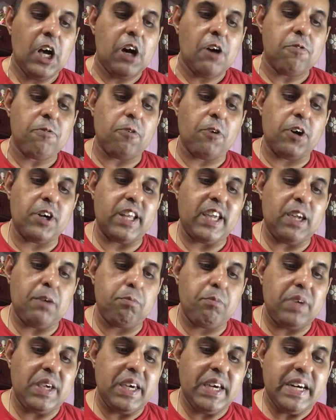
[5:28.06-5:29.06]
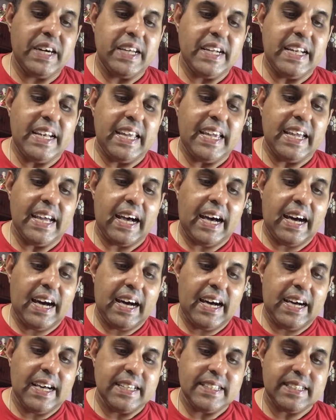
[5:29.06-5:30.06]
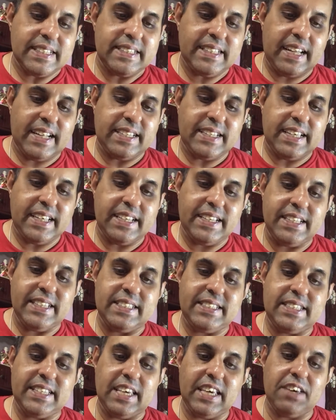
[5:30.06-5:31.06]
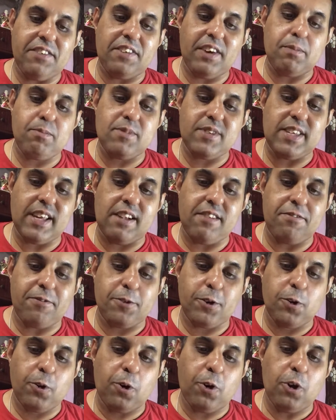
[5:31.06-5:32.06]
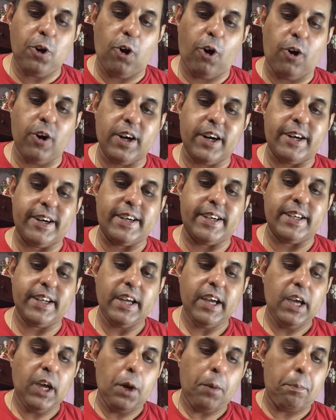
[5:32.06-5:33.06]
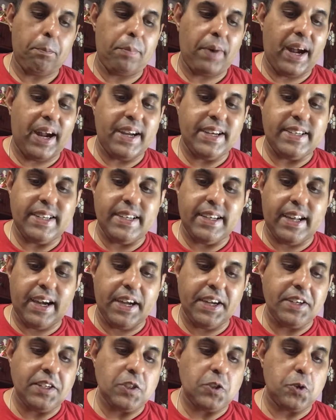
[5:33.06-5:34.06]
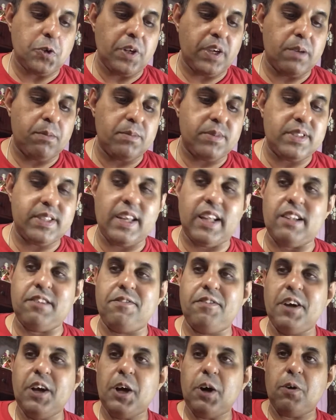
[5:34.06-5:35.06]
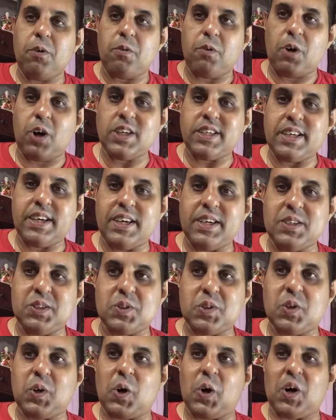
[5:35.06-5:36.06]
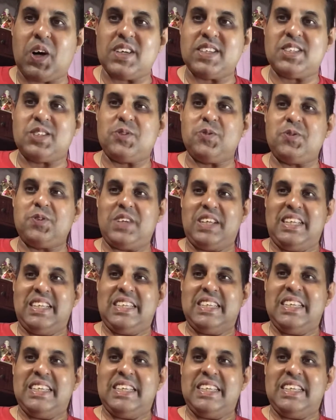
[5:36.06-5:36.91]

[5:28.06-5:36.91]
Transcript: for he merely asks that he deceive himself no longer by denying to himself what is God's will.